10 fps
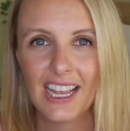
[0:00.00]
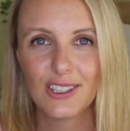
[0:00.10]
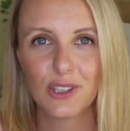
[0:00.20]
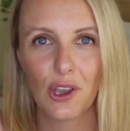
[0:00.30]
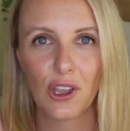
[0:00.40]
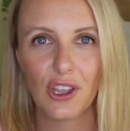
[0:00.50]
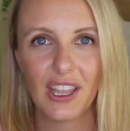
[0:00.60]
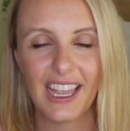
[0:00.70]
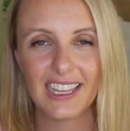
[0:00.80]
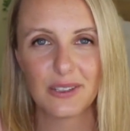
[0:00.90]
So
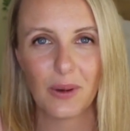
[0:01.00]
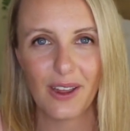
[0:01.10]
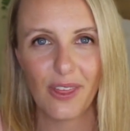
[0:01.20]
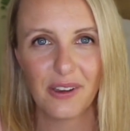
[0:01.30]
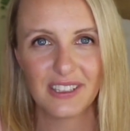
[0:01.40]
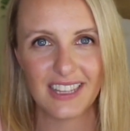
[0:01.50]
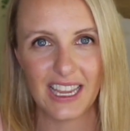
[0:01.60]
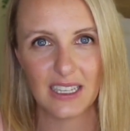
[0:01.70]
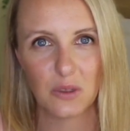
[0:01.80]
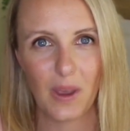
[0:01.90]
it's one of those
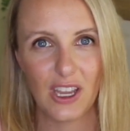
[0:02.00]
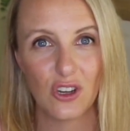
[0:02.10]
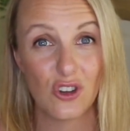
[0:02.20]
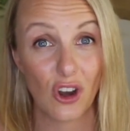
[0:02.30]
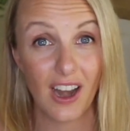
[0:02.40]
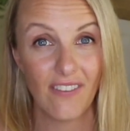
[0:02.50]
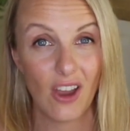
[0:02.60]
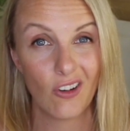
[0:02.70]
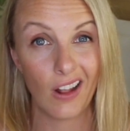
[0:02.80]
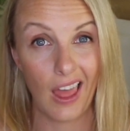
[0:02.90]
things where you don't have
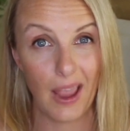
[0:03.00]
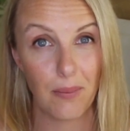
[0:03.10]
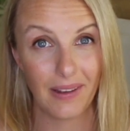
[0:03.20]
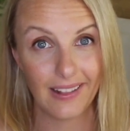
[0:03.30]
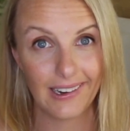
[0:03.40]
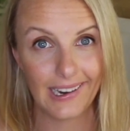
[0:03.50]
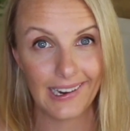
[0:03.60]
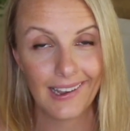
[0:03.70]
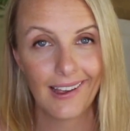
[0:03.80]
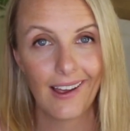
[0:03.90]
that
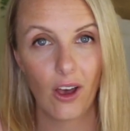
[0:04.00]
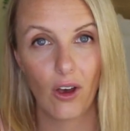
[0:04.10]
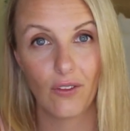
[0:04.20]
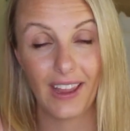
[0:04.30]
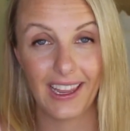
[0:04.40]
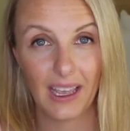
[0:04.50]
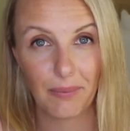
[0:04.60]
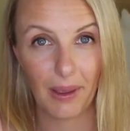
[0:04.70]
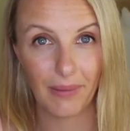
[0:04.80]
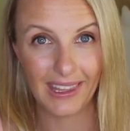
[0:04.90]
reliability of
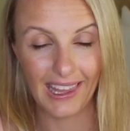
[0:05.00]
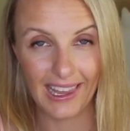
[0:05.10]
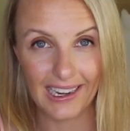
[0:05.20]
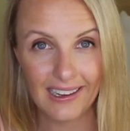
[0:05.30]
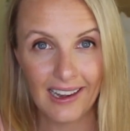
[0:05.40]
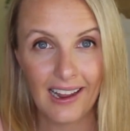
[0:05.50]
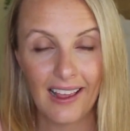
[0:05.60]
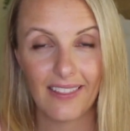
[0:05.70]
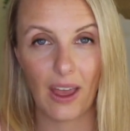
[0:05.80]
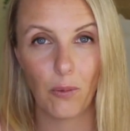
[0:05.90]
income coming in,
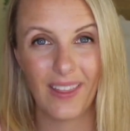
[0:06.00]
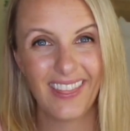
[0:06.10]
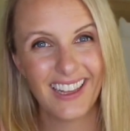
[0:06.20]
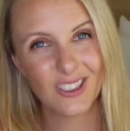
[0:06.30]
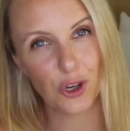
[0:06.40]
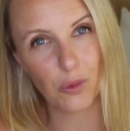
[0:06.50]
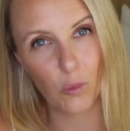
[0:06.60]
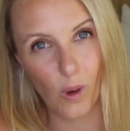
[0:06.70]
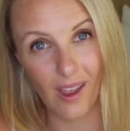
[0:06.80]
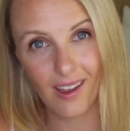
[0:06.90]
that when things
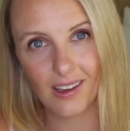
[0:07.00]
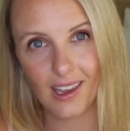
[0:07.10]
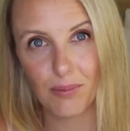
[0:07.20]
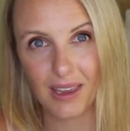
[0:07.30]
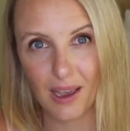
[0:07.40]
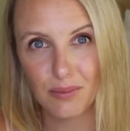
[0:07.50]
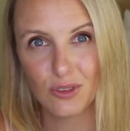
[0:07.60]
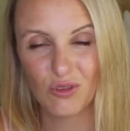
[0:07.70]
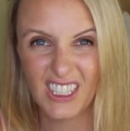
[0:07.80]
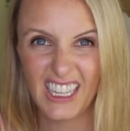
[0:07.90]
don't work, it
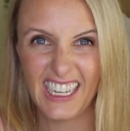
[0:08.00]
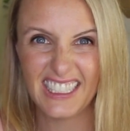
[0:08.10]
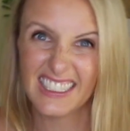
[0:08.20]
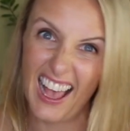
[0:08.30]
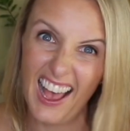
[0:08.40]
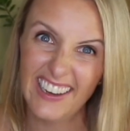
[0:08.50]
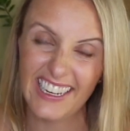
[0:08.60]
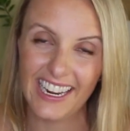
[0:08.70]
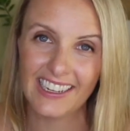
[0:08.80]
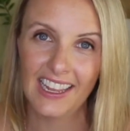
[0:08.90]
becomes really
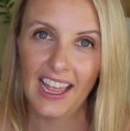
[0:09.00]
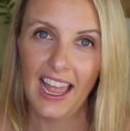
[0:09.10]
disheartening.